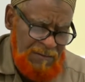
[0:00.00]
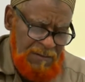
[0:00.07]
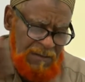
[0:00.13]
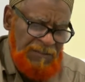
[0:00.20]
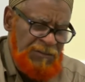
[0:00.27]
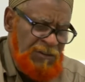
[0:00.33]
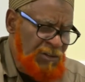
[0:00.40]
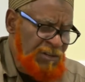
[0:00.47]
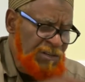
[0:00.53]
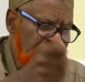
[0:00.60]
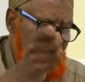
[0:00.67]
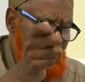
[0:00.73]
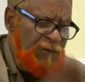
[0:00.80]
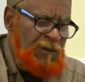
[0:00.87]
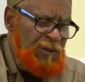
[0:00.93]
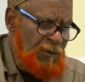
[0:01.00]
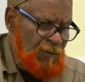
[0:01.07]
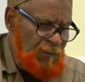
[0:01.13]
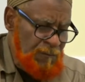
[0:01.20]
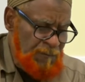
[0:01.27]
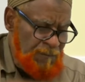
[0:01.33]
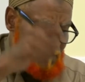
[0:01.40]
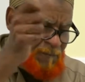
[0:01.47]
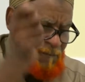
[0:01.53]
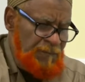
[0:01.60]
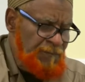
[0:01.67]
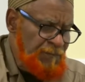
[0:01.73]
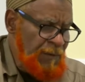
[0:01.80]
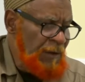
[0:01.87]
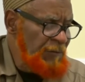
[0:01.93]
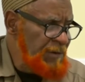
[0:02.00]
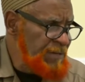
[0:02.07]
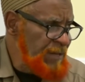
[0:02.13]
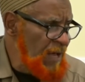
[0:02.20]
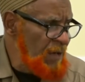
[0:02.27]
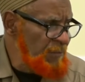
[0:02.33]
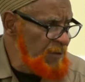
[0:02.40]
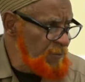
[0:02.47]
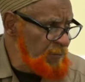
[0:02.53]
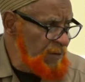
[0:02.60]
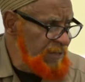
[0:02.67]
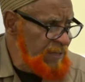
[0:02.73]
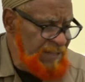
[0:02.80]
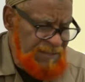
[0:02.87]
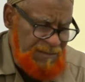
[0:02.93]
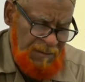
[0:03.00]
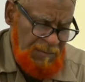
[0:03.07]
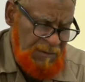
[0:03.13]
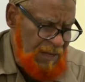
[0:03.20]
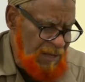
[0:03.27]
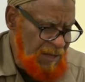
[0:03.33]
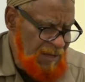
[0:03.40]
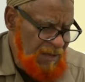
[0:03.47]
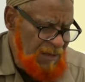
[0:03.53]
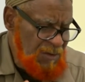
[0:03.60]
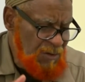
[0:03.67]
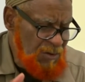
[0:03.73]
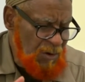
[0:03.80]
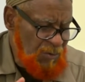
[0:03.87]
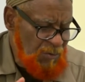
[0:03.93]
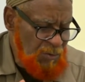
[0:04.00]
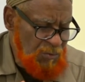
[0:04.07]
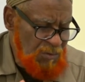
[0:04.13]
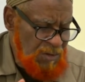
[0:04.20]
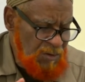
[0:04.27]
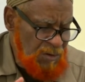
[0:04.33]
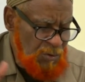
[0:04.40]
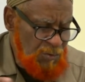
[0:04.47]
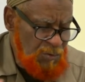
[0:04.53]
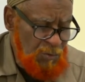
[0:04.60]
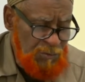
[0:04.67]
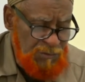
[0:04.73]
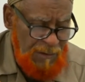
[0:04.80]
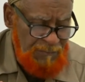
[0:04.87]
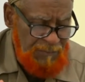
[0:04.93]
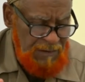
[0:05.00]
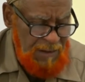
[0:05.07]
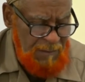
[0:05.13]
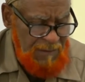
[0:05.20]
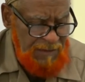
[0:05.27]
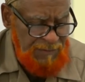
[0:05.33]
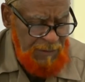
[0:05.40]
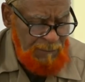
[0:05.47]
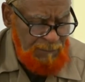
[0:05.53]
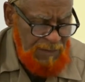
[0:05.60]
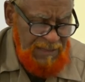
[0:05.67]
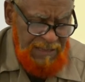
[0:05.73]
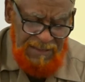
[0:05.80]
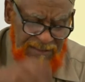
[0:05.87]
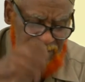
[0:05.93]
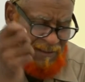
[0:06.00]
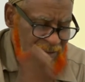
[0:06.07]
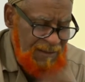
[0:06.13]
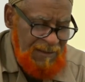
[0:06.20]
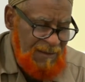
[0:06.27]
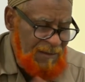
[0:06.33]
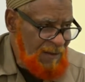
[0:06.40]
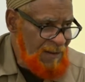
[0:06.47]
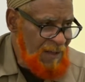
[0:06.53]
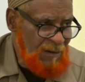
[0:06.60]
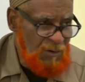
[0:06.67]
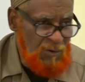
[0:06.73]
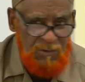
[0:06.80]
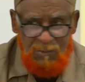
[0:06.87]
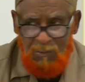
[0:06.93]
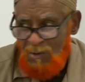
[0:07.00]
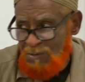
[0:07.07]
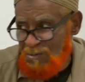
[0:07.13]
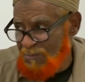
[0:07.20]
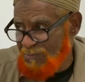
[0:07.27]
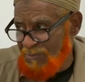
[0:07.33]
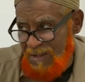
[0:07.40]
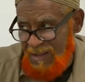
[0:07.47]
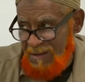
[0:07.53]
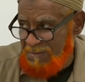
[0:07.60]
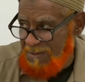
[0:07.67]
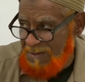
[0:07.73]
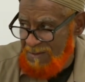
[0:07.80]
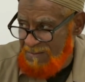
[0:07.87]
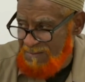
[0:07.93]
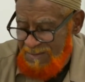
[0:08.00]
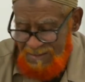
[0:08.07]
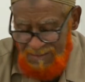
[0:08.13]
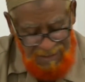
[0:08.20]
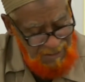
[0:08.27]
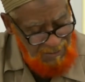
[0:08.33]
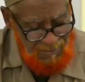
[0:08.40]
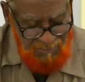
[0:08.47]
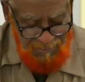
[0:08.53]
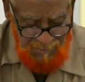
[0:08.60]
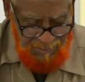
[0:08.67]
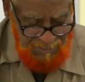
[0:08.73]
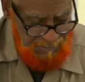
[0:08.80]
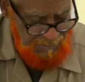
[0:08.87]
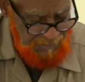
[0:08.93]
that's a good deed for you. Every time he's pleased, you do something that makes him pleased, Allah's going to reward you for that, man. Allah's going to reward you